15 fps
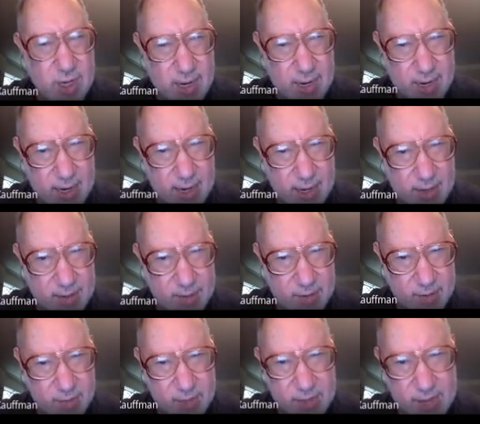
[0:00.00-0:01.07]
And
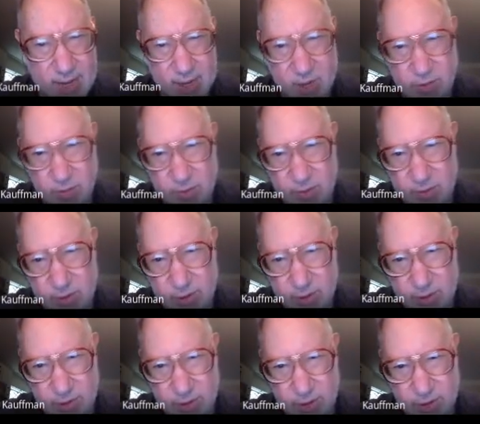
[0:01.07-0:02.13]
the Lie algebra
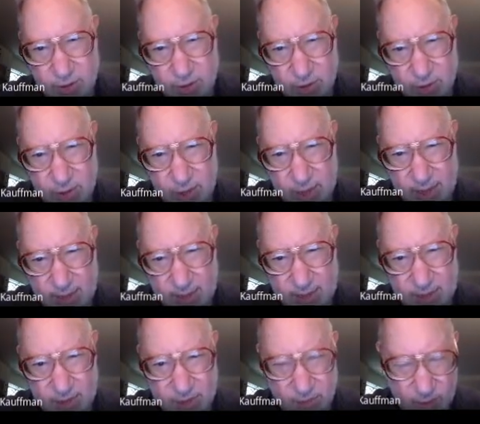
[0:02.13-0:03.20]
insertions look like
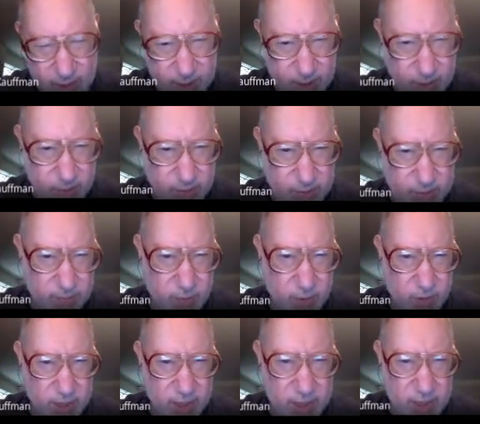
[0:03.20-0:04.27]
this. We could go into
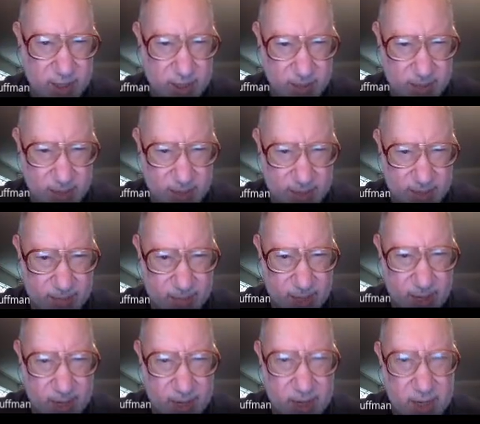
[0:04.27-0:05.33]
more detail about that, but
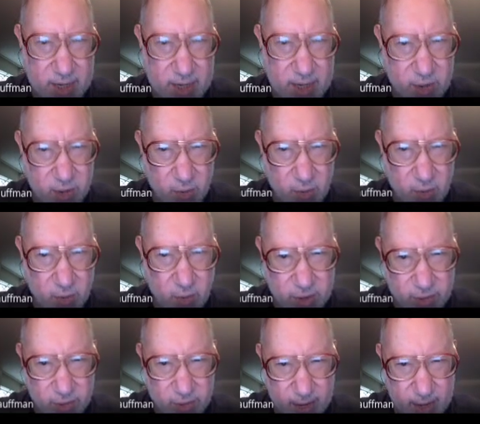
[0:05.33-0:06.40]
I don't want to do
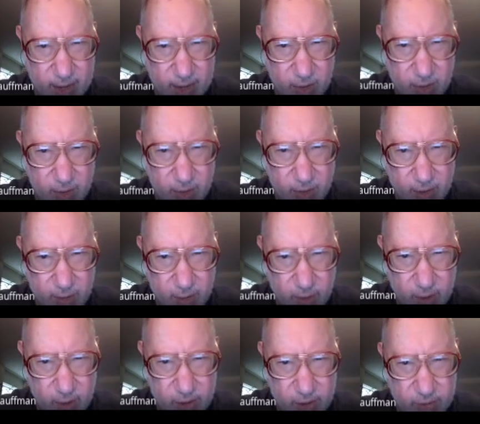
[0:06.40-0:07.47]
that, nor do I
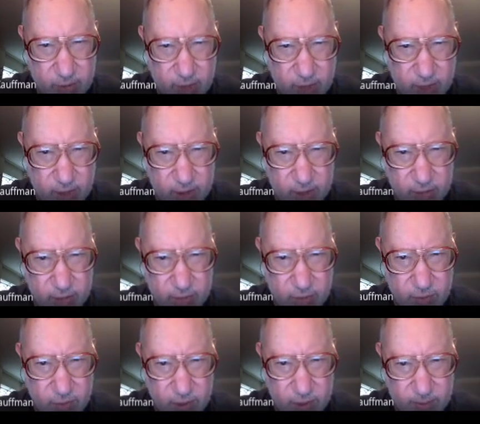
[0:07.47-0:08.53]
want to do
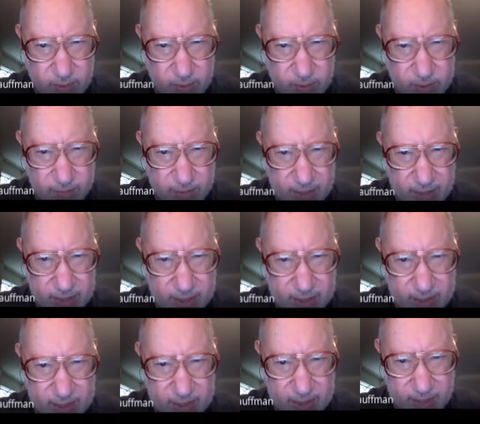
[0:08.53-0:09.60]
specific
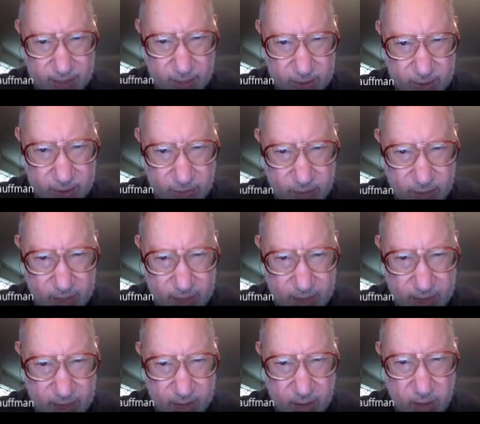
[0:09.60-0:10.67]
examples right
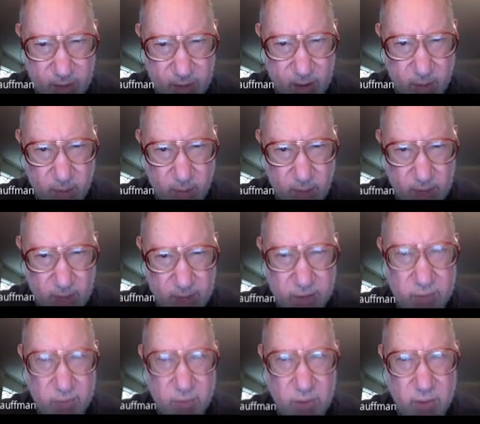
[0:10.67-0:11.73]
now. But I
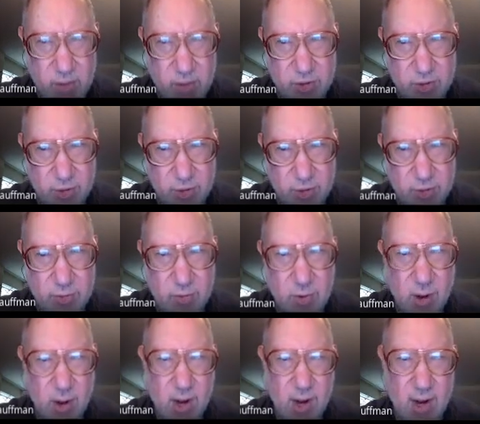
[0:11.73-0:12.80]
do want to show you
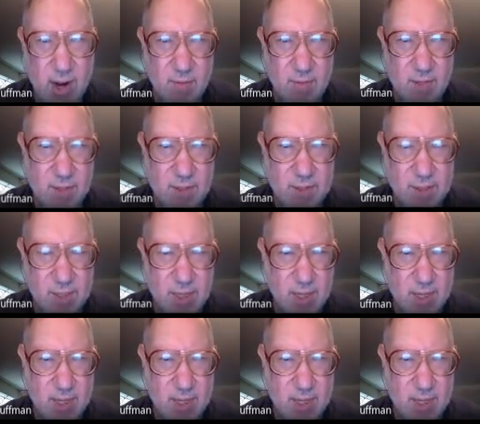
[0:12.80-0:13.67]
how this